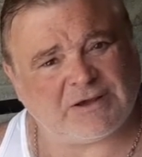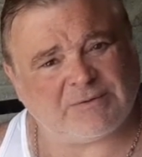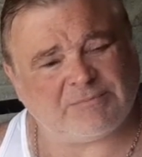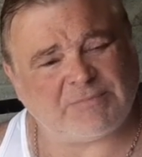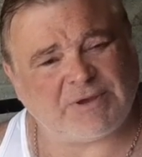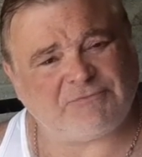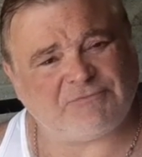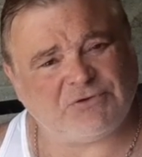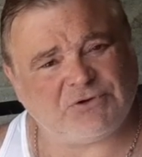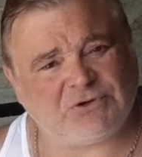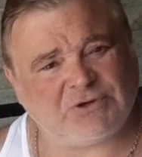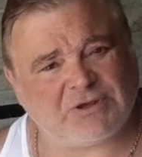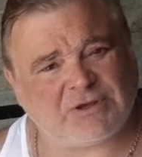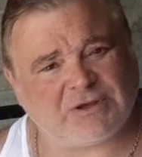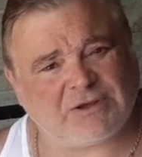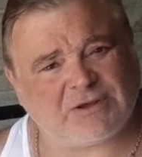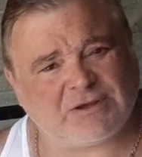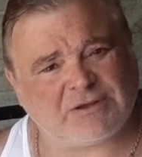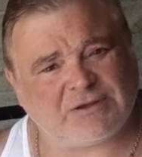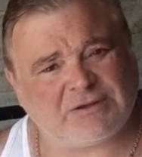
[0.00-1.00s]
maybe,
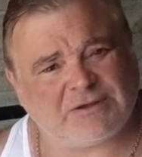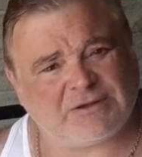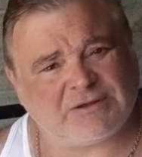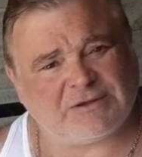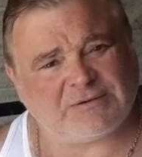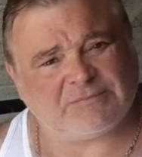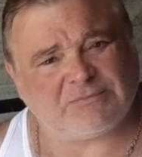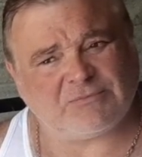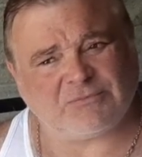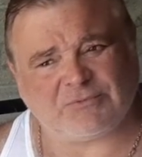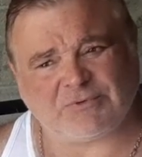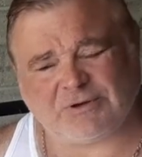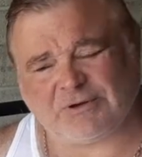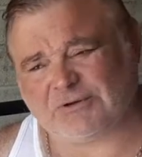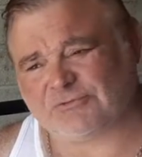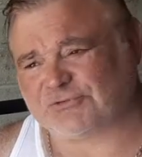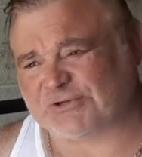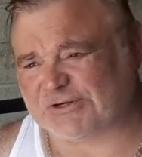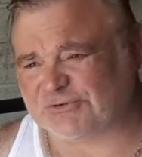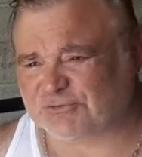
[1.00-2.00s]
well,
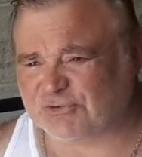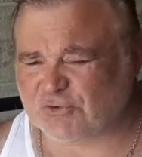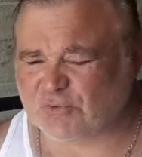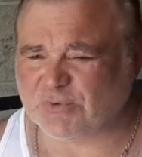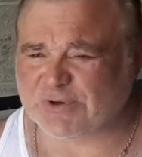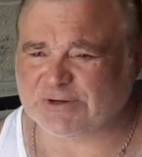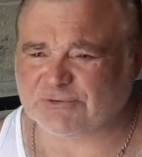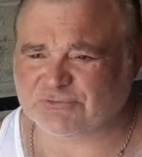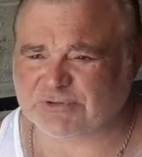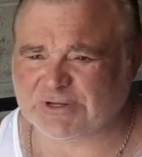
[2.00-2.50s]
I'll say 2 weeks.